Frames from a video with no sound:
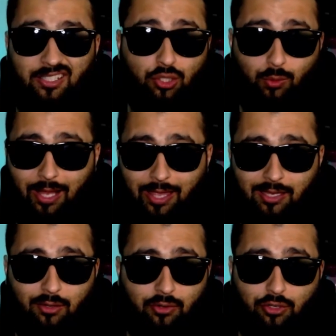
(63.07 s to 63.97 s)
a new
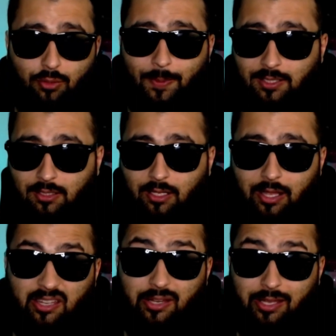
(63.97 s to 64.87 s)
layer or a new pixel
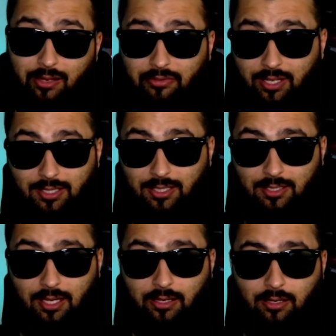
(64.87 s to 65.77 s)
layer in Affinity
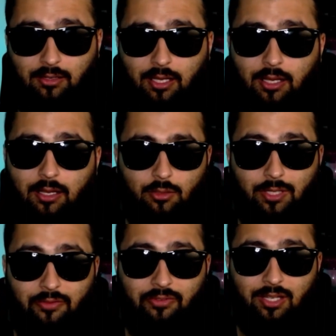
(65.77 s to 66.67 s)
Designer. So it
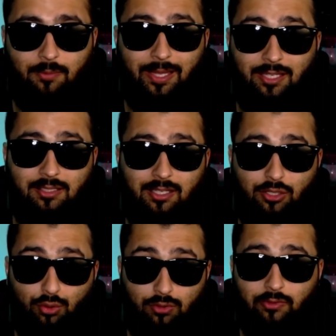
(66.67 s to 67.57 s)
definitely makes it
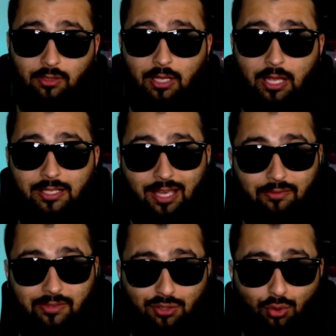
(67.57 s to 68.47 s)
useful to
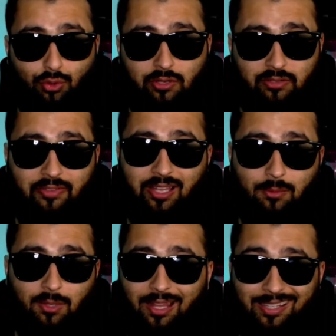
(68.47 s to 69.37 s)
have these shortcuts
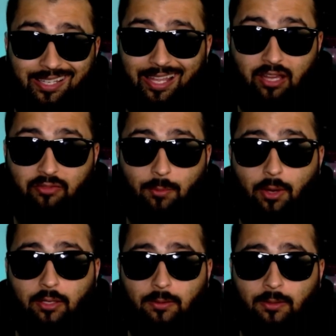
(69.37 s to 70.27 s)
available at the click of a
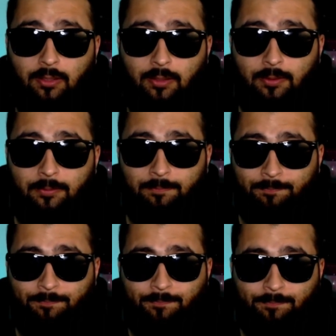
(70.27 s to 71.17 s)
button. Now
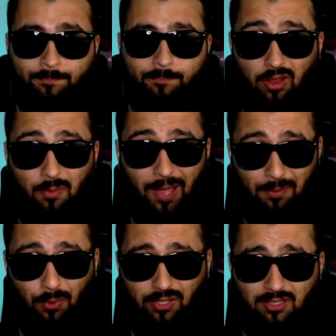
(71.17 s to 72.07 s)
then, one of the
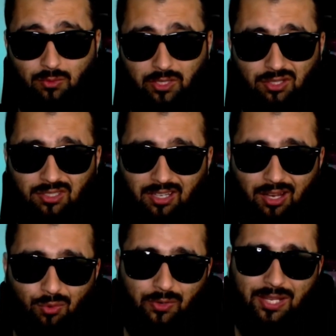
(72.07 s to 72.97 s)
bad points, which I
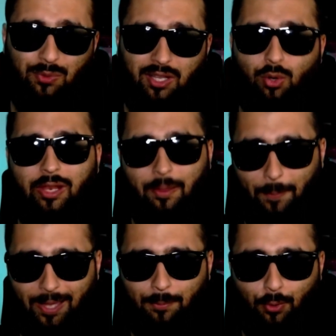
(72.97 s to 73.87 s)
don't really want to call it a
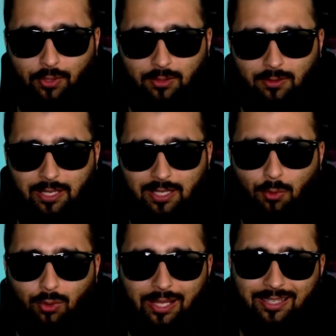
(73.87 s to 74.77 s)
bad point, it's
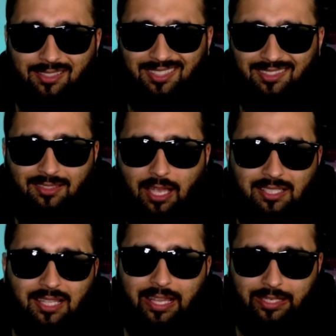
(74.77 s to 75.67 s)
more like a
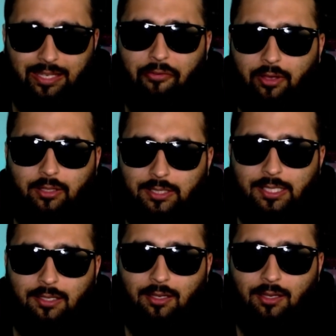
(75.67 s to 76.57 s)
slight difficulty,